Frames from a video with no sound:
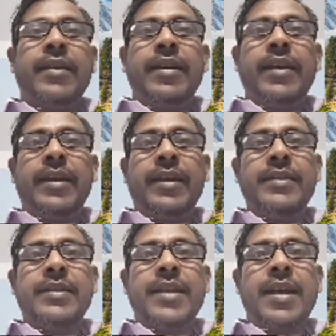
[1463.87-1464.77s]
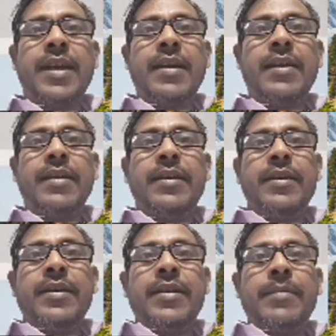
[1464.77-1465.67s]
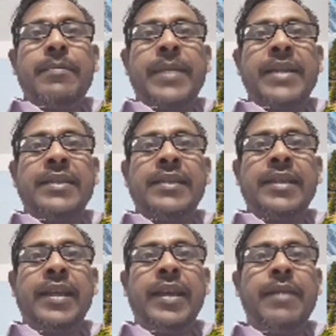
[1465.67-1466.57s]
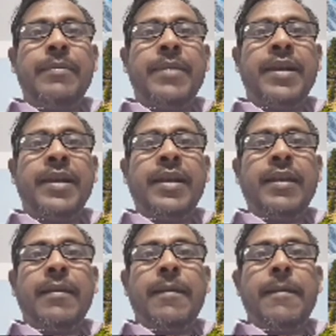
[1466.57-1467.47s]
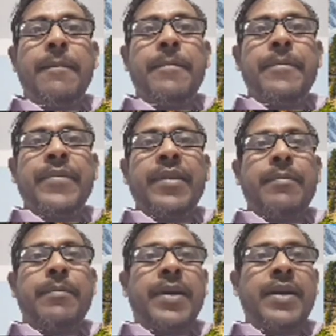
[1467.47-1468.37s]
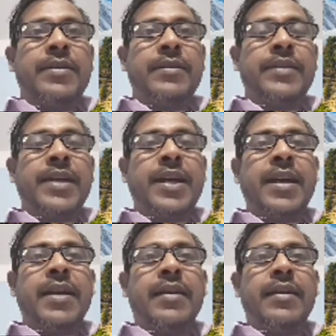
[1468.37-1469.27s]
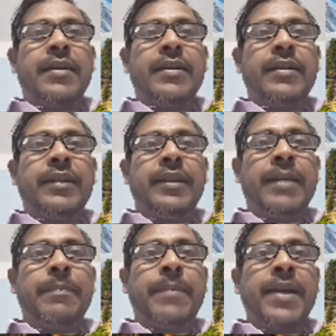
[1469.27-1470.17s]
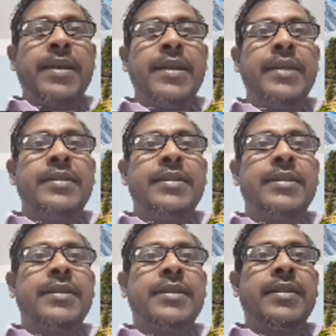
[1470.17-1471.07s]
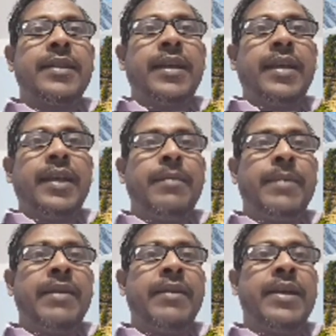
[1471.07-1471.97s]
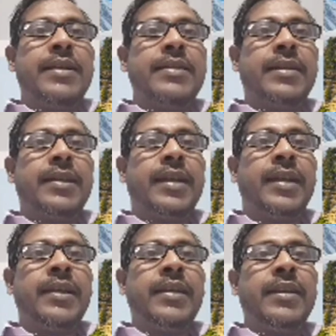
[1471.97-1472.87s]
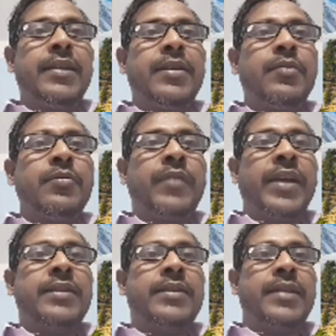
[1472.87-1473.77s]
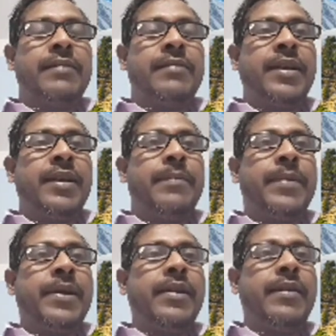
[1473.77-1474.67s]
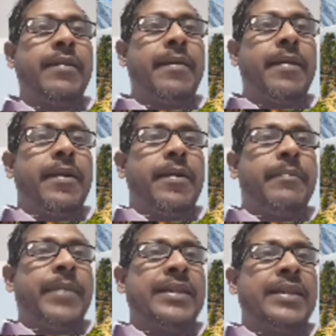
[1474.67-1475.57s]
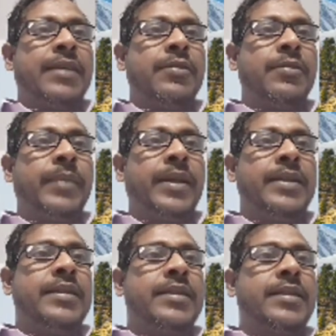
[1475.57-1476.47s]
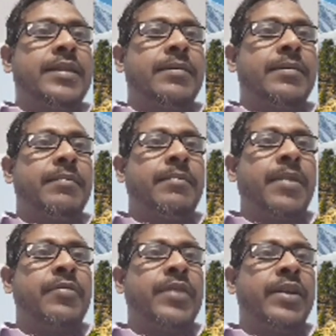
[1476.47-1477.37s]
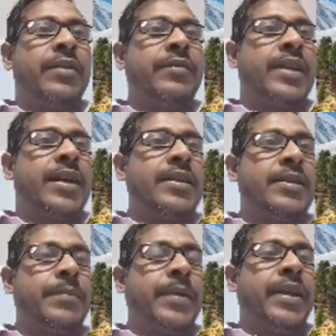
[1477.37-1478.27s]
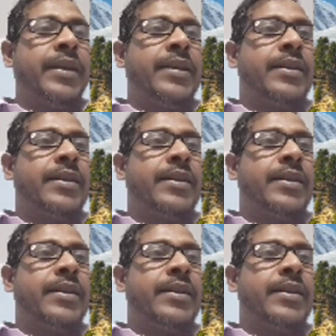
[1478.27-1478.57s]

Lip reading: It is the Mansiri Himal, part of the Nepalese Himalayas in west central Nepal. Mansalu means mountain of the spirit,